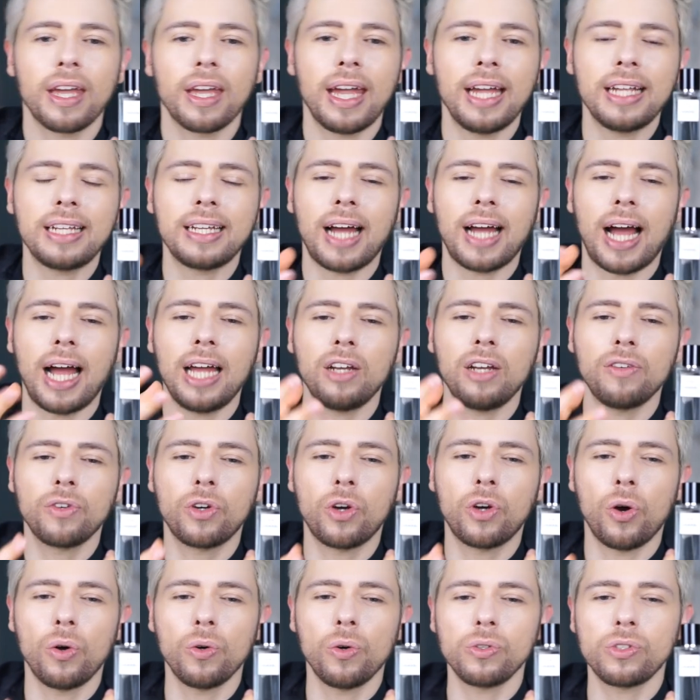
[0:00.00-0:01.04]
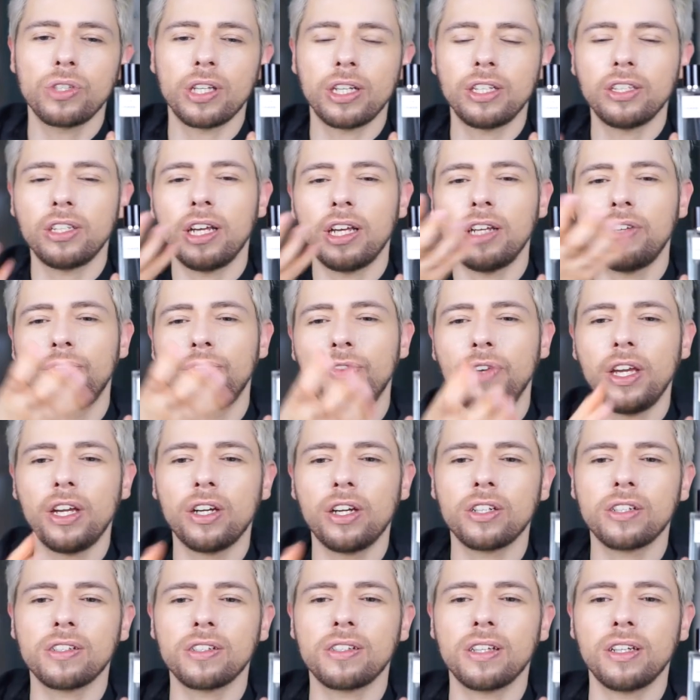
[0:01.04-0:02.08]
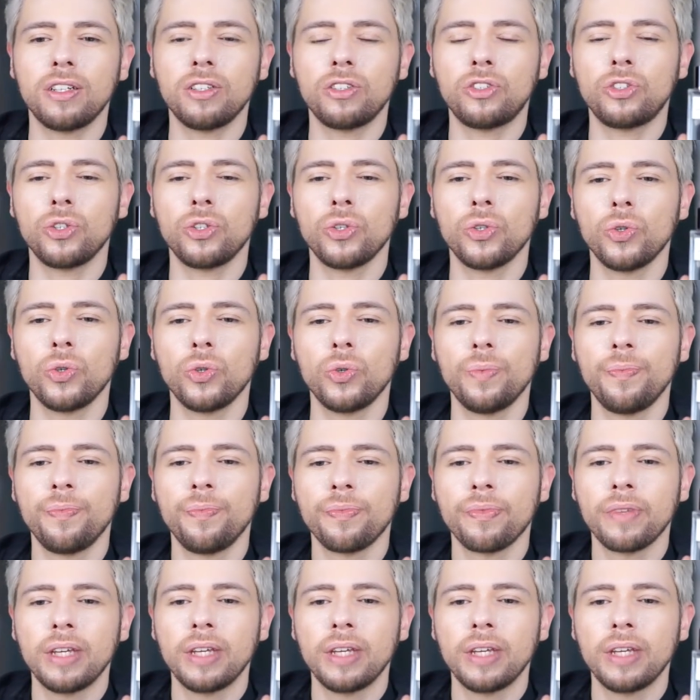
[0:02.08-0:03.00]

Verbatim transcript: it kind of goes in, it veers into,